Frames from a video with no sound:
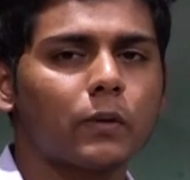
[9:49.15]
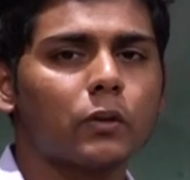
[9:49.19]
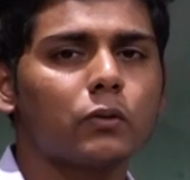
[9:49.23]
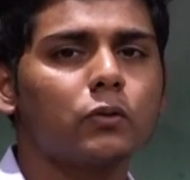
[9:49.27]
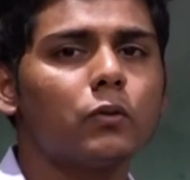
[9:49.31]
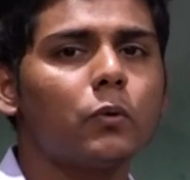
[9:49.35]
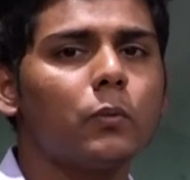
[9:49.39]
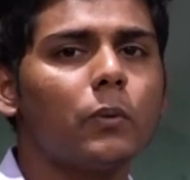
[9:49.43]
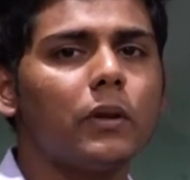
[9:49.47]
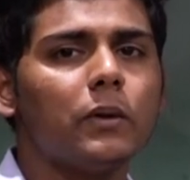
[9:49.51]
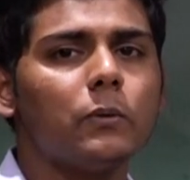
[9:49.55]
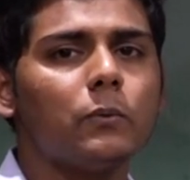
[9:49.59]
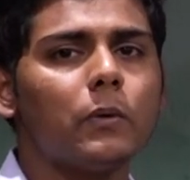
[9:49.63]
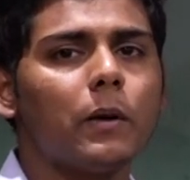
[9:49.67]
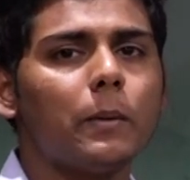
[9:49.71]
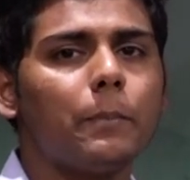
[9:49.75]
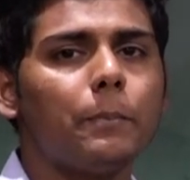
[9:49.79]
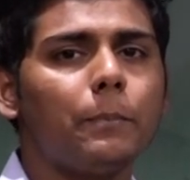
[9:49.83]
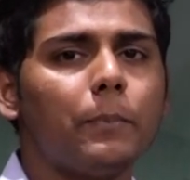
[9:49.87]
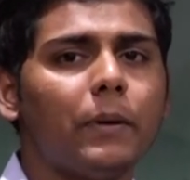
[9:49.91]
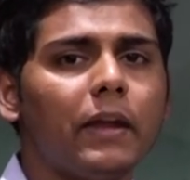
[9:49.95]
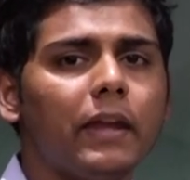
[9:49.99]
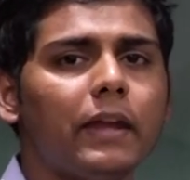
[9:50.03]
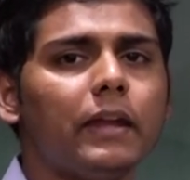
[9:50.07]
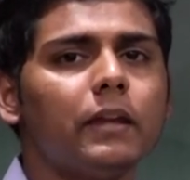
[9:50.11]
So when we are
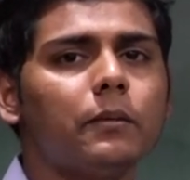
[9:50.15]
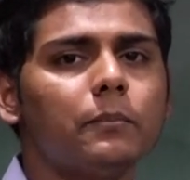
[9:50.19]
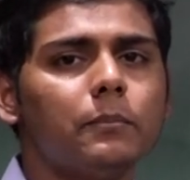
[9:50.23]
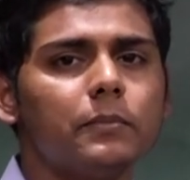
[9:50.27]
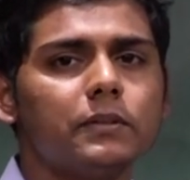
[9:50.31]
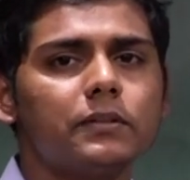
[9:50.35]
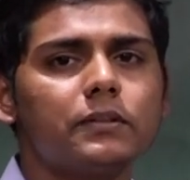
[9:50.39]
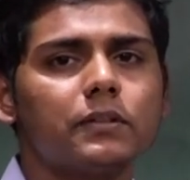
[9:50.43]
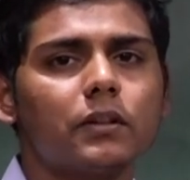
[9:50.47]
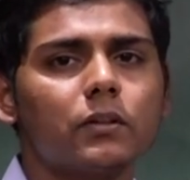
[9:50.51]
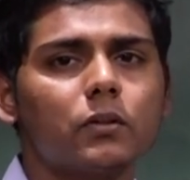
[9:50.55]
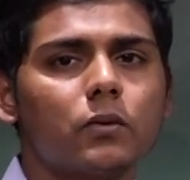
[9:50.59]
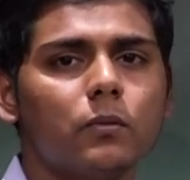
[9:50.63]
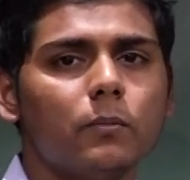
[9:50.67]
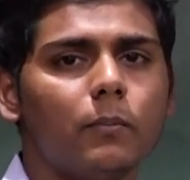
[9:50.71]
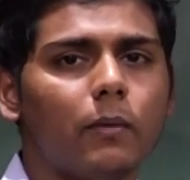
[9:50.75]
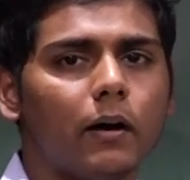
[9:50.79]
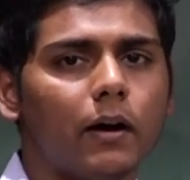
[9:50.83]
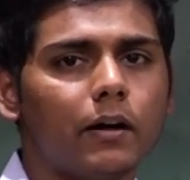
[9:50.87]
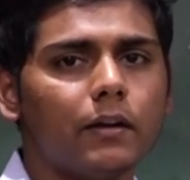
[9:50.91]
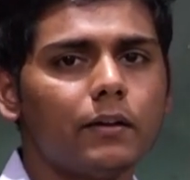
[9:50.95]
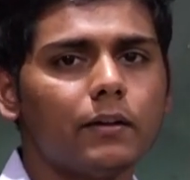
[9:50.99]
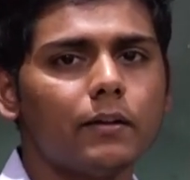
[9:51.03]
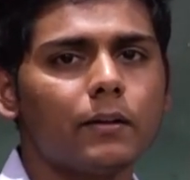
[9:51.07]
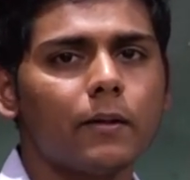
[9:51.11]
paying Mr.
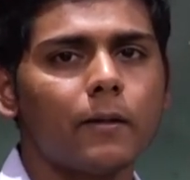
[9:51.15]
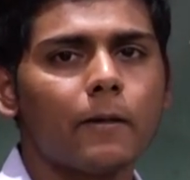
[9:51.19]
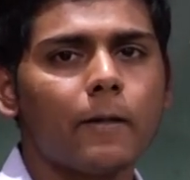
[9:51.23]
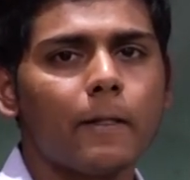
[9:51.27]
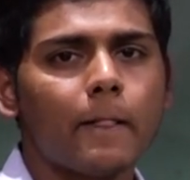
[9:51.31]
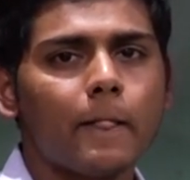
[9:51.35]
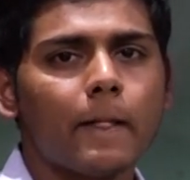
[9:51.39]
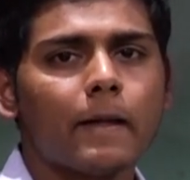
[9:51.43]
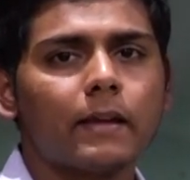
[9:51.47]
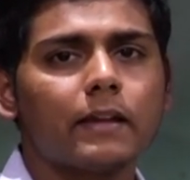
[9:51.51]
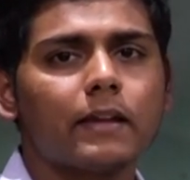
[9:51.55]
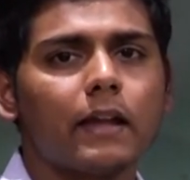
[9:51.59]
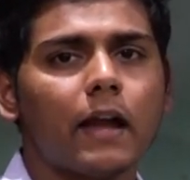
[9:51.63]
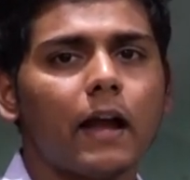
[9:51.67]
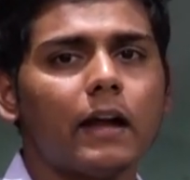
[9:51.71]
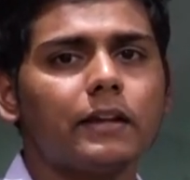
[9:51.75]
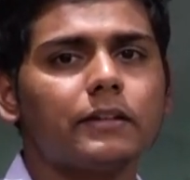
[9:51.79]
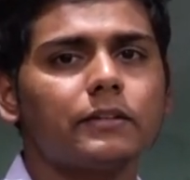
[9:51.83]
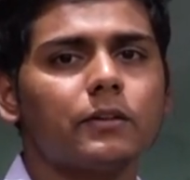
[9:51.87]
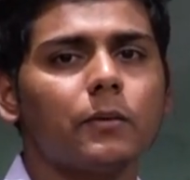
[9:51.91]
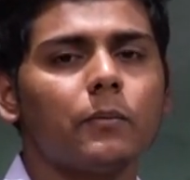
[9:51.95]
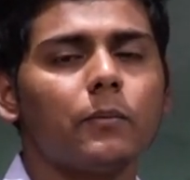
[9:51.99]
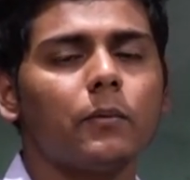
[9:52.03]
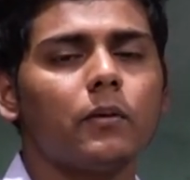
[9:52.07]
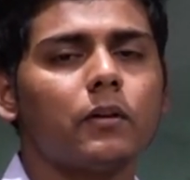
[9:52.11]
Kumar,
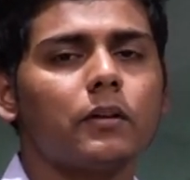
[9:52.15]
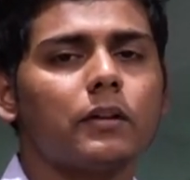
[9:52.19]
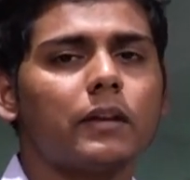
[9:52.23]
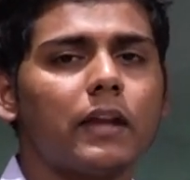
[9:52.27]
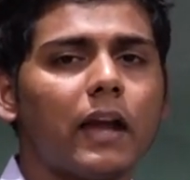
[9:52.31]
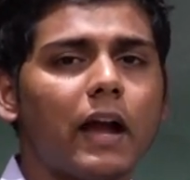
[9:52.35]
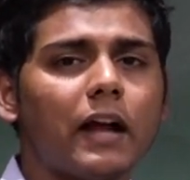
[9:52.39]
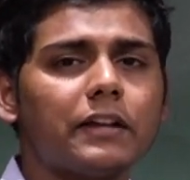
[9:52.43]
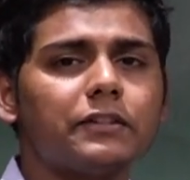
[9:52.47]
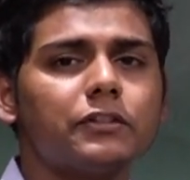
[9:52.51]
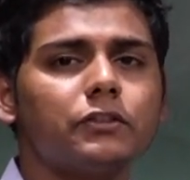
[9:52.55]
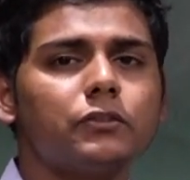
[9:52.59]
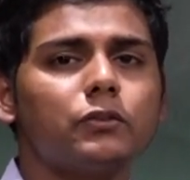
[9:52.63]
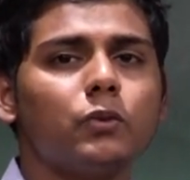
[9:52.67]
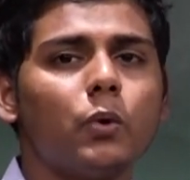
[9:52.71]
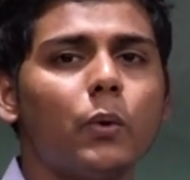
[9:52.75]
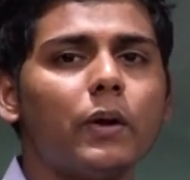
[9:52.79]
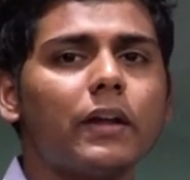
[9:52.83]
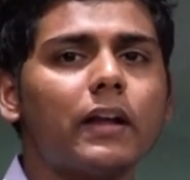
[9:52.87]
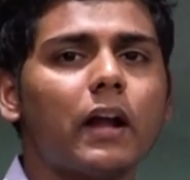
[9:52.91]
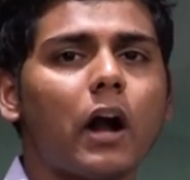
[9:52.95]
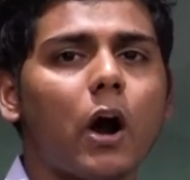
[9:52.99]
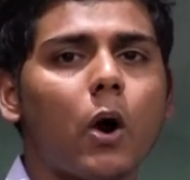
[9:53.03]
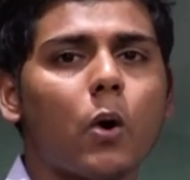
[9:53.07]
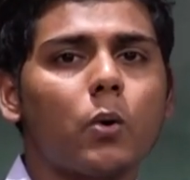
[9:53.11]
cash is
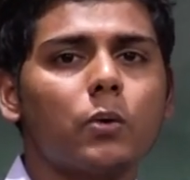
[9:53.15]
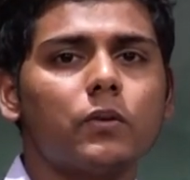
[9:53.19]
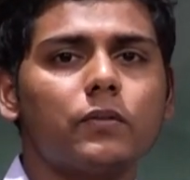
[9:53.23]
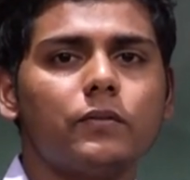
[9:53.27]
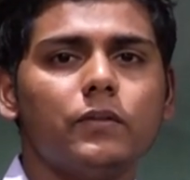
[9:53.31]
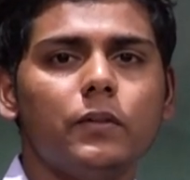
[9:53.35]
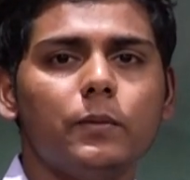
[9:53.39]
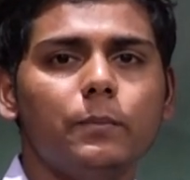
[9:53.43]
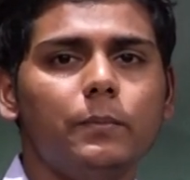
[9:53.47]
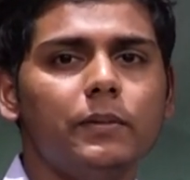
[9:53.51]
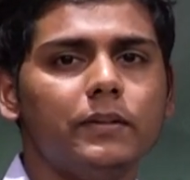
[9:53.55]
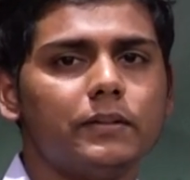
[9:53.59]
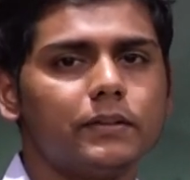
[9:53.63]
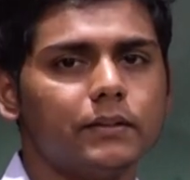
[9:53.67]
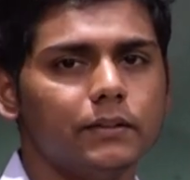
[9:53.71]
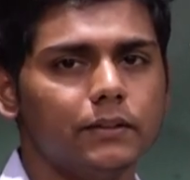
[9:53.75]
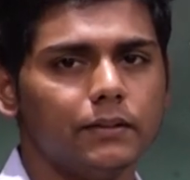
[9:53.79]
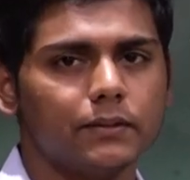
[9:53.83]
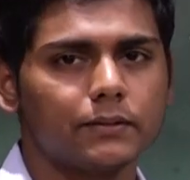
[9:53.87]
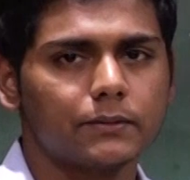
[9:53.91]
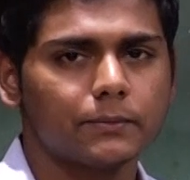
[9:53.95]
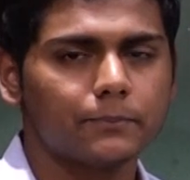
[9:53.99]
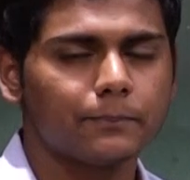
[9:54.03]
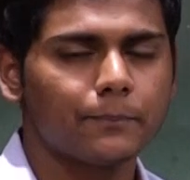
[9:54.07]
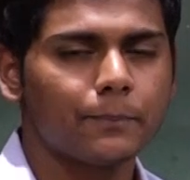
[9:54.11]
going out of the
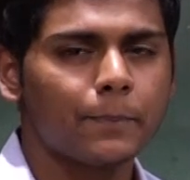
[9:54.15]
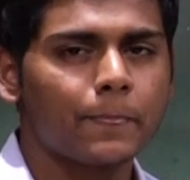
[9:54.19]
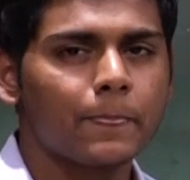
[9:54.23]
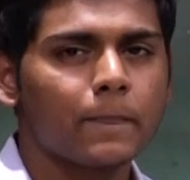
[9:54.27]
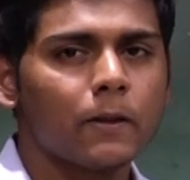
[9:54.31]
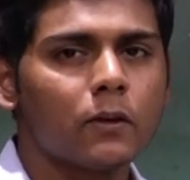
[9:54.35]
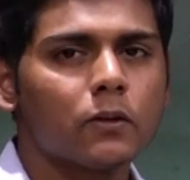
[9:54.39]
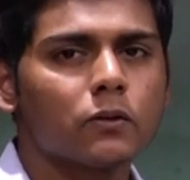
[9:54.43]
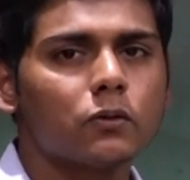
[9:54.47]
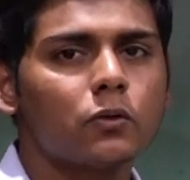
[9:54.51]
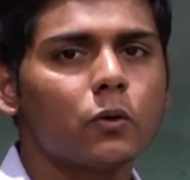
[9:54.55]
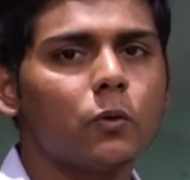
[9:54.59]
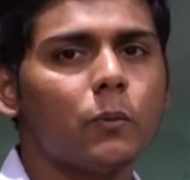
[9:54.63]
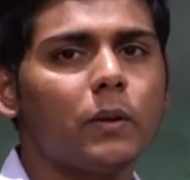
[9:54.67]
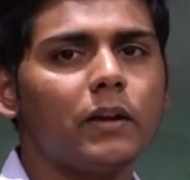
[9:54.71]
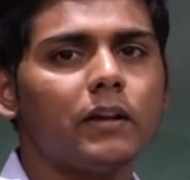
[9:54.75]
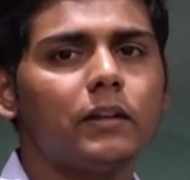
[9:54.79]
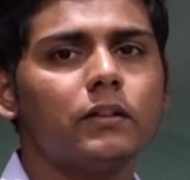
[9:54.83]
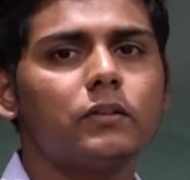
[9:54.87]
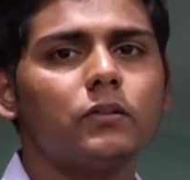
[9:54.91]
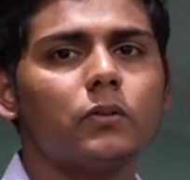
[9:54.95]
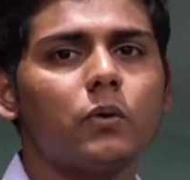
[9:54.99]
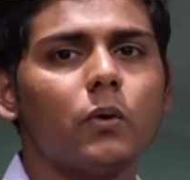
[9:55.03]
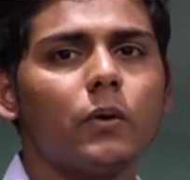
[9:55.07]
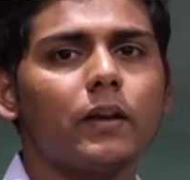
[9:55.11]
business. So when
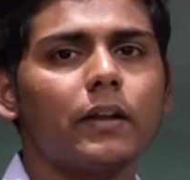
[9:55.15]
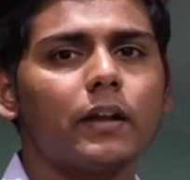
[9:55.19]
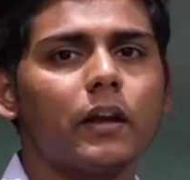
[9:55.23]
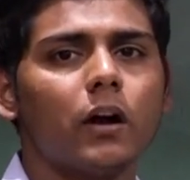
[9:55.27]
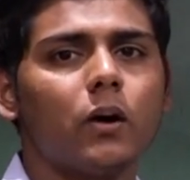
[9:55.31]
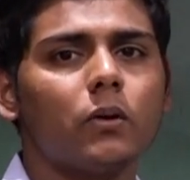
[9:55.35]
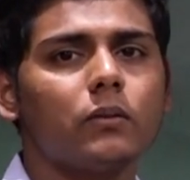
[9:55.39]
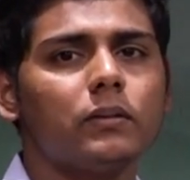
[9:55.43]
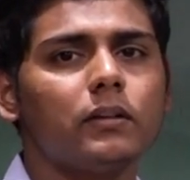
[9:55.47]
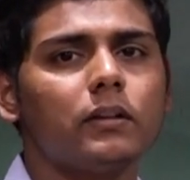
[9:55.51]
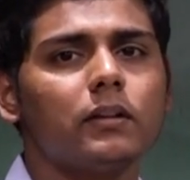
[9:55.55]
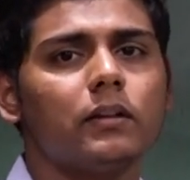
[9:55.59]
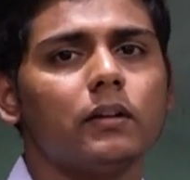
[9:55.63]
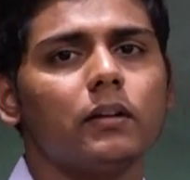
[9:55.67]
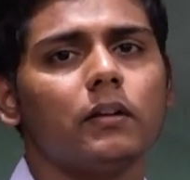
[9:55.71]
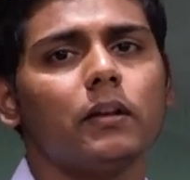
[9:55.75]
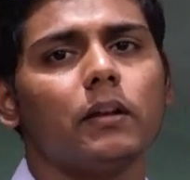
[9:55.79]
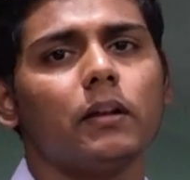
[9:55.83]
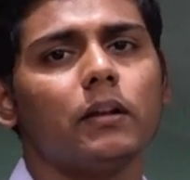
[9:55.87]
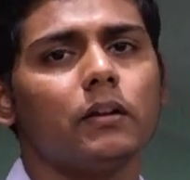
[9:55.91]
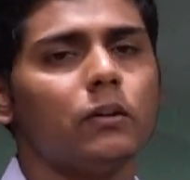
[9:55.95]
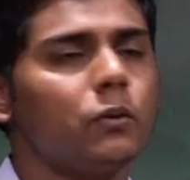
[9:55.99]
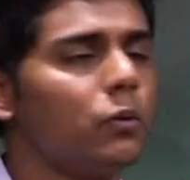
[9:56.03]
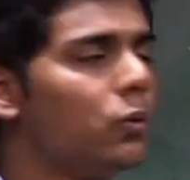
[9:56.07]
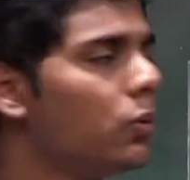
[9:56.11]
it's going out, the
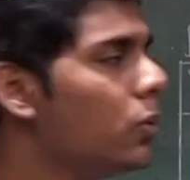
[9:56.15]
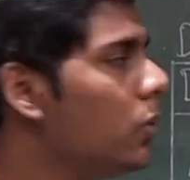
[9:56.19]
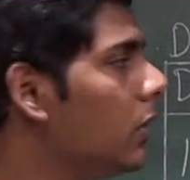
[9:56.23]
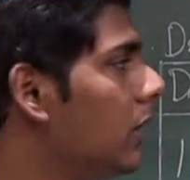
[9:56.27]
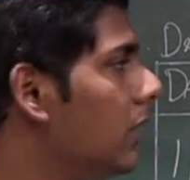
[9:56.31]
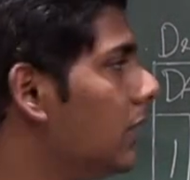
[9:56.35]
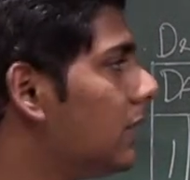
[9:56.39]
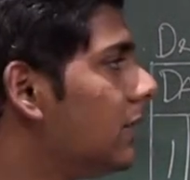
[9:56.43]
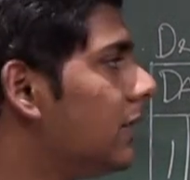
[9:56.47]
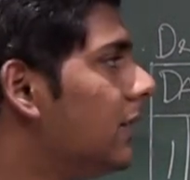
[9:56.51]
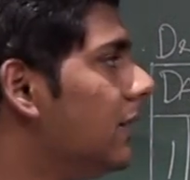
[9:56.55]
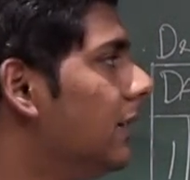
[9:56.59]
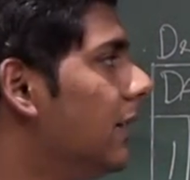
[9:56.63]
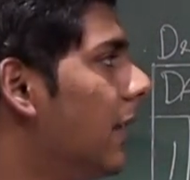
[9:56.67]
rule is